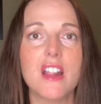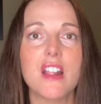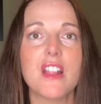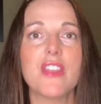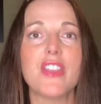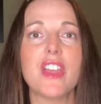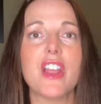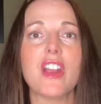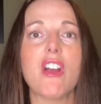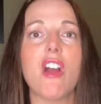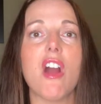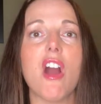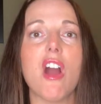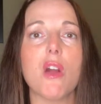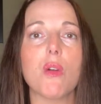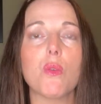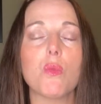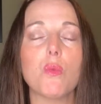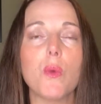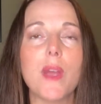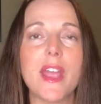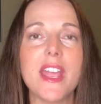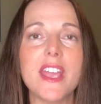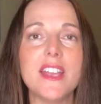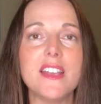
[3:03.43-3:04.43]
There are
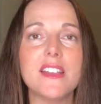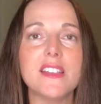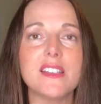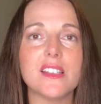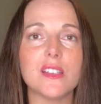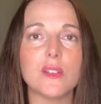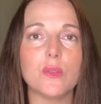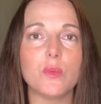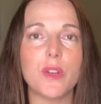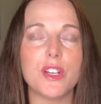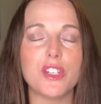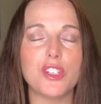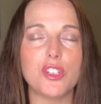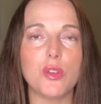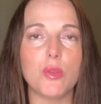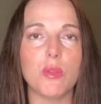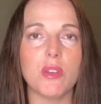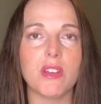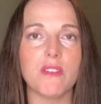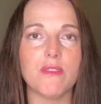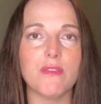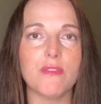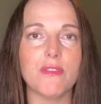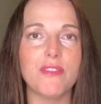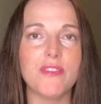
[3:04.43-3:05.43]
ways in which you
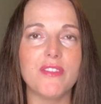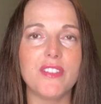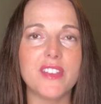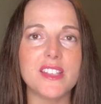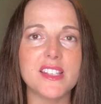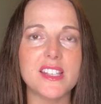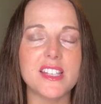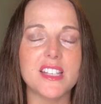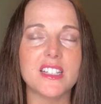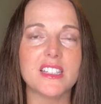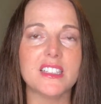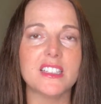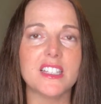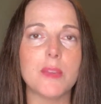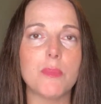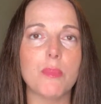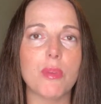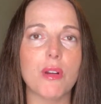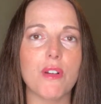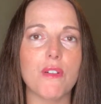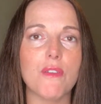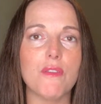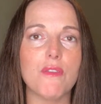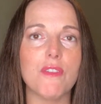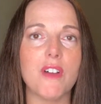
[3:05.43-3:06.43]
can physically
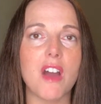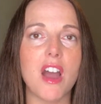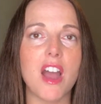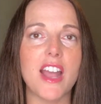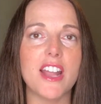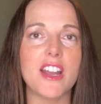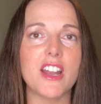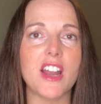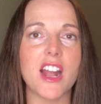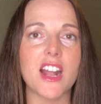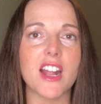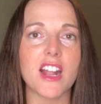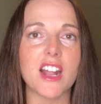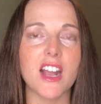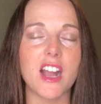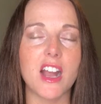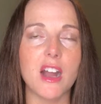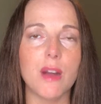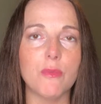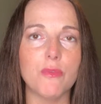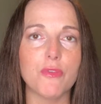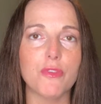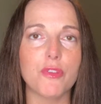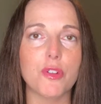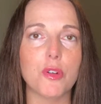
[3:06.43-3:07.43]
provide a
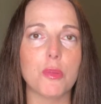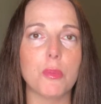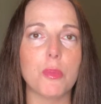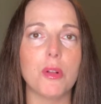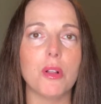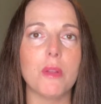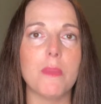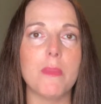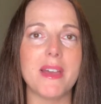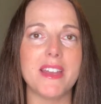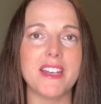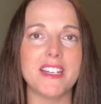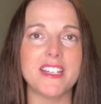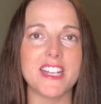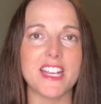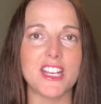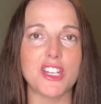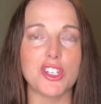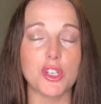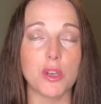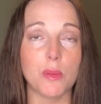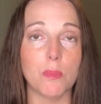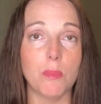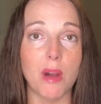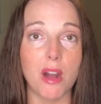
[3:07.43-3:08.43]
comfortable
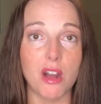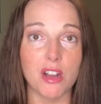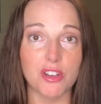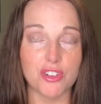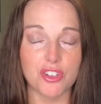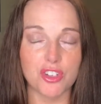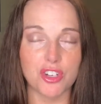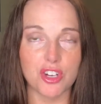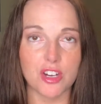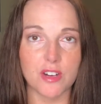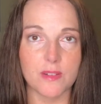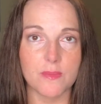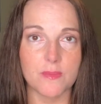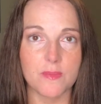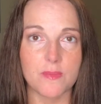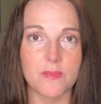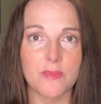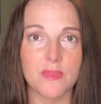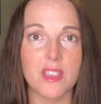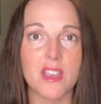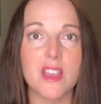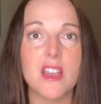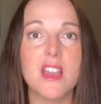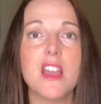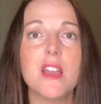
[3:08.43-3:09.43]
meditation posture,
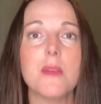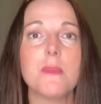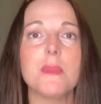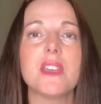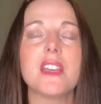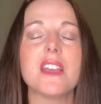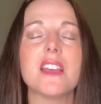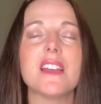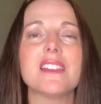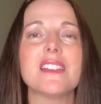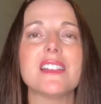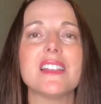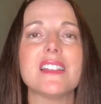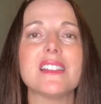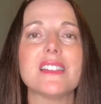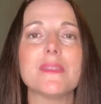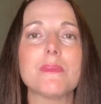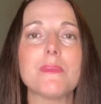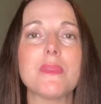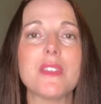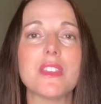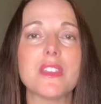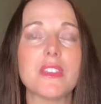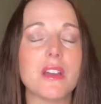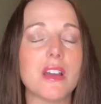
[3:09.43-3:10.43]
because it's
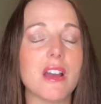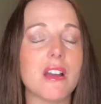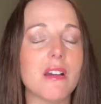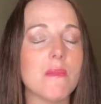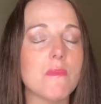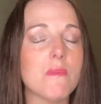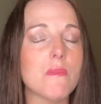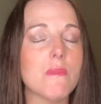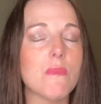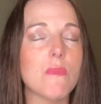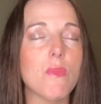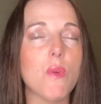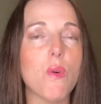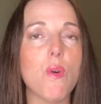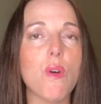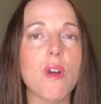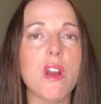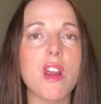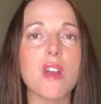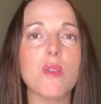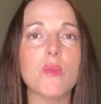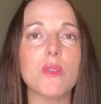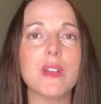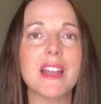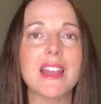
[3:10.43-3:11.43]
the
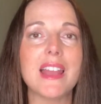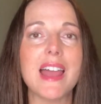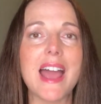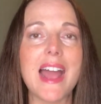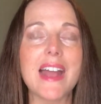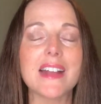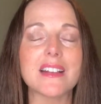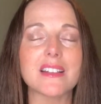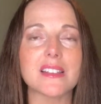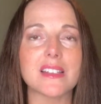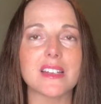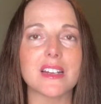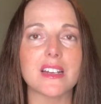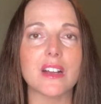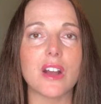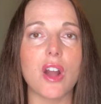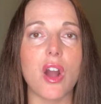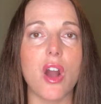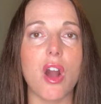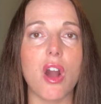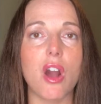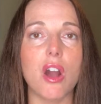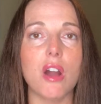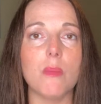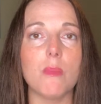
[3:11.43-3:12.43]
more relaxed and
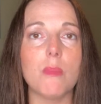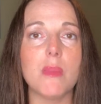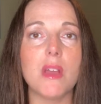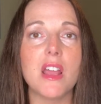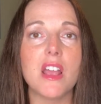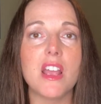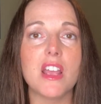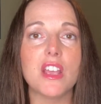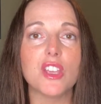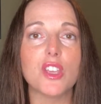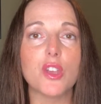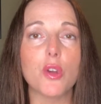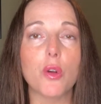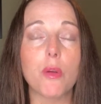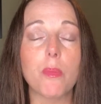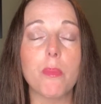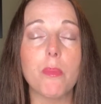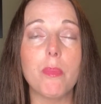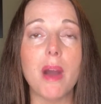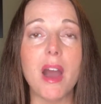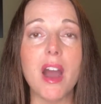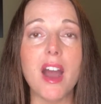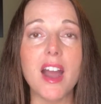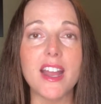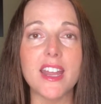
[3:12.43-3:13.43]
calm your
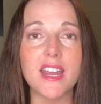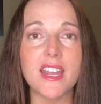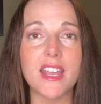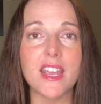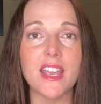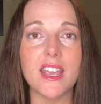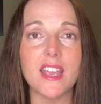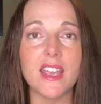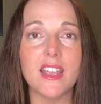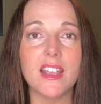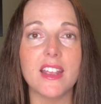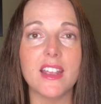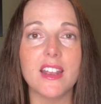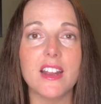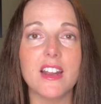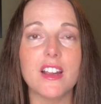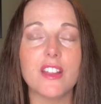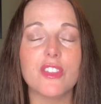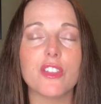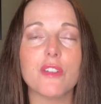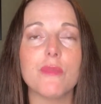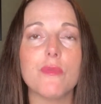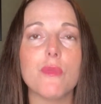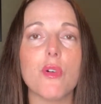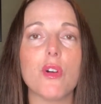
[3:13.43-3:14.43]
body,
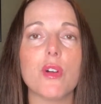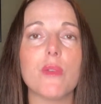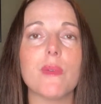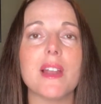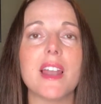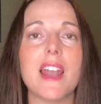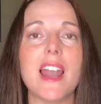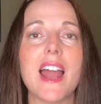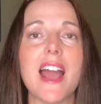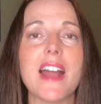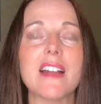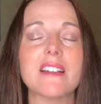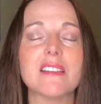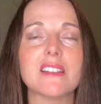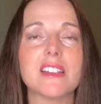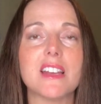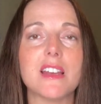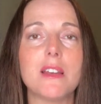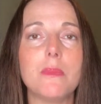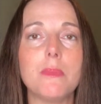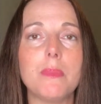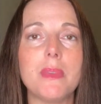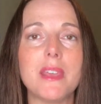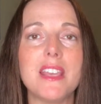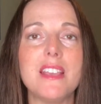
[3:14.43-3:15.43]
the more relaxed
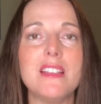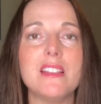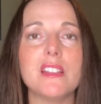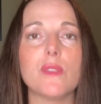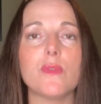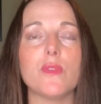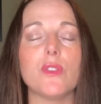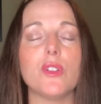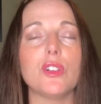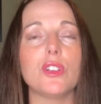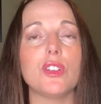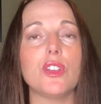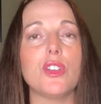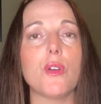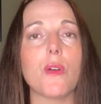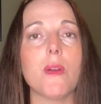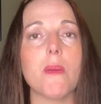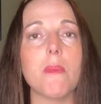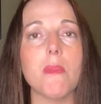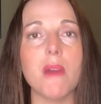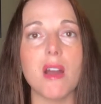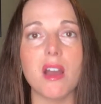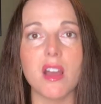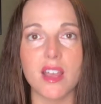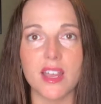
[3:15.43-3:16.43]
and peaceful your
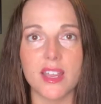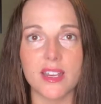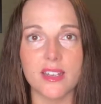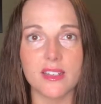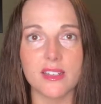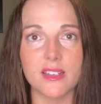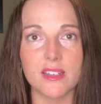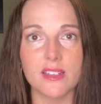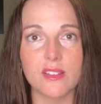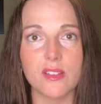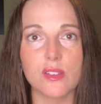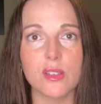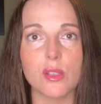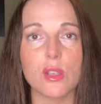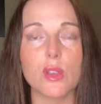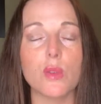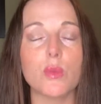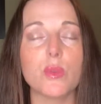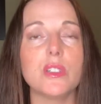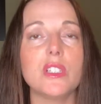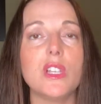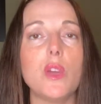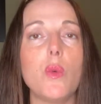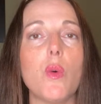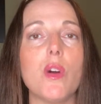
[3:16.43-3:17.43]
mind. So you
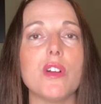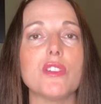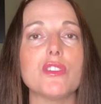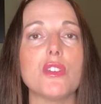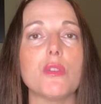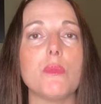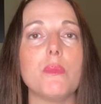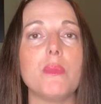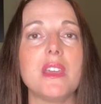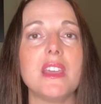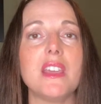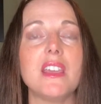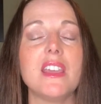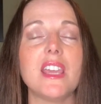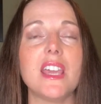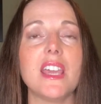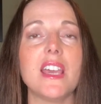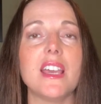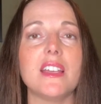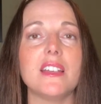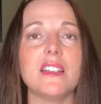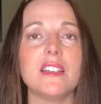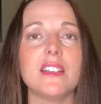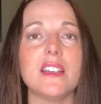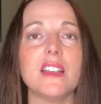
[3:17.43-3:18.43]
really want to
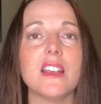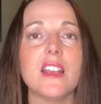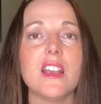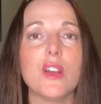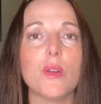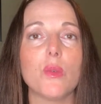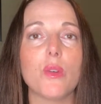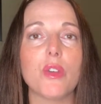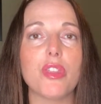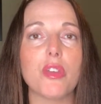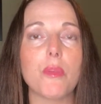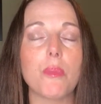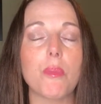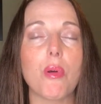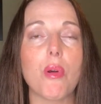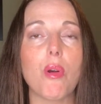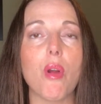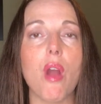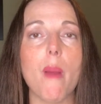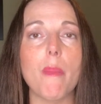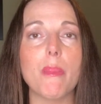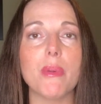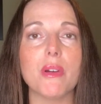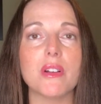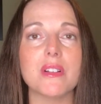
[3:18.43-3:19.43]
begin with a
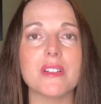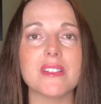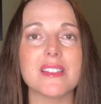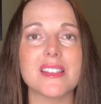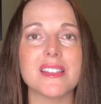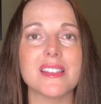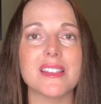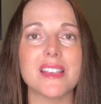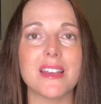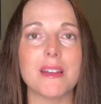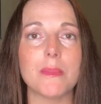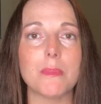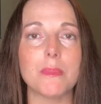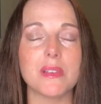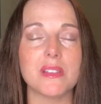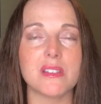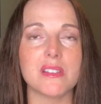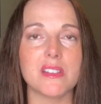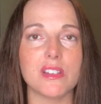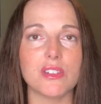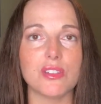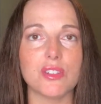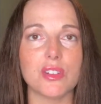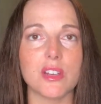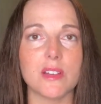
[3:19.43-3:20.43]
proper sit
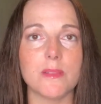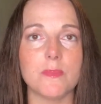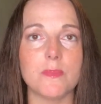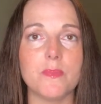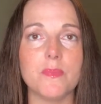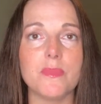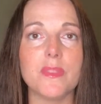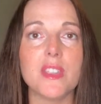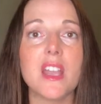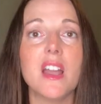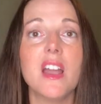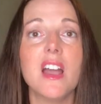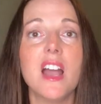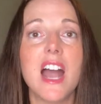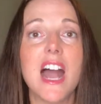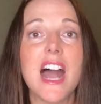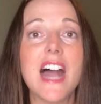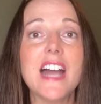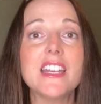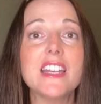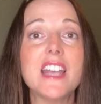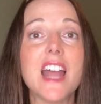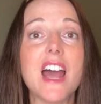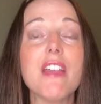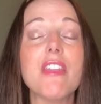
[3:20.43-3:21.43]
position.
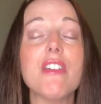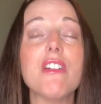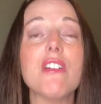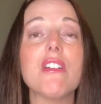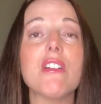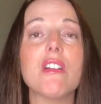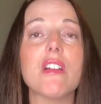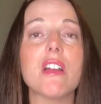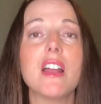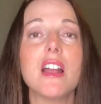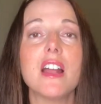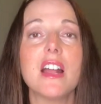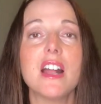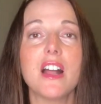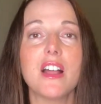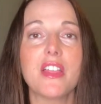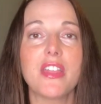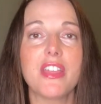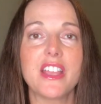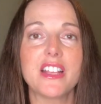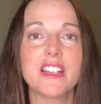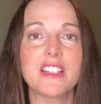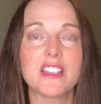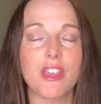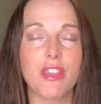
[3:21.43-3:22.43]
Another
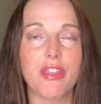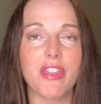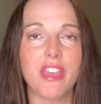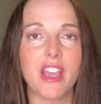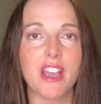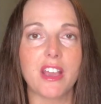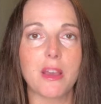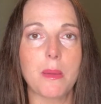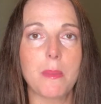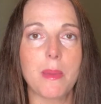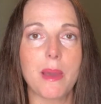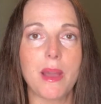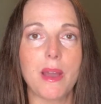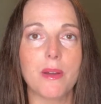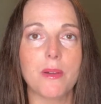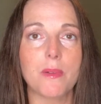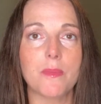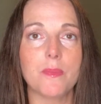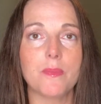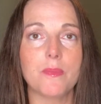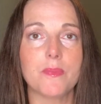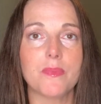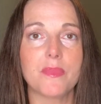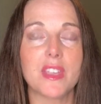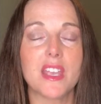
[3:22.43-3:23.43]
thing to think about
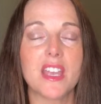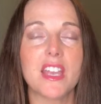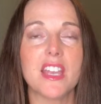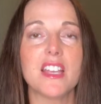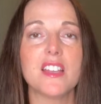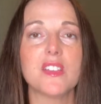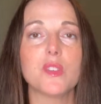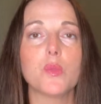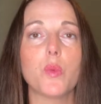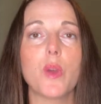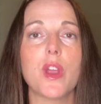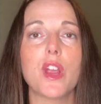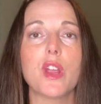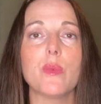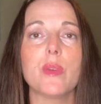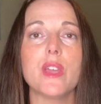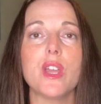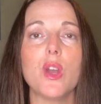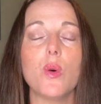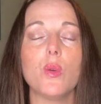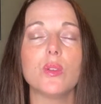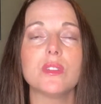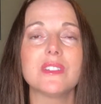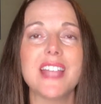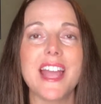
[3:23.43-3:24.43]
is where we
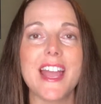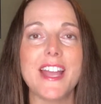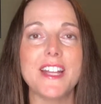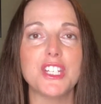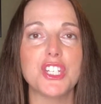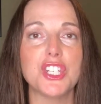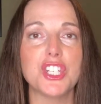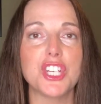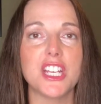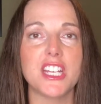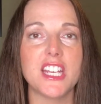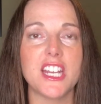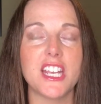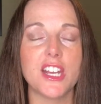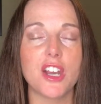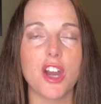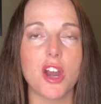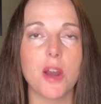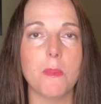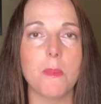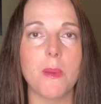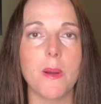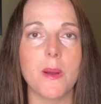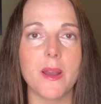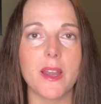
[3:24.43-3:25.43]
hold tension in our
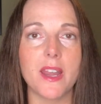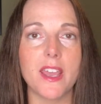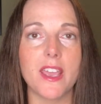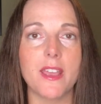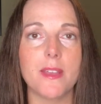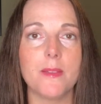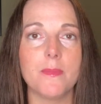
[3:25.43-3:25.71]
body.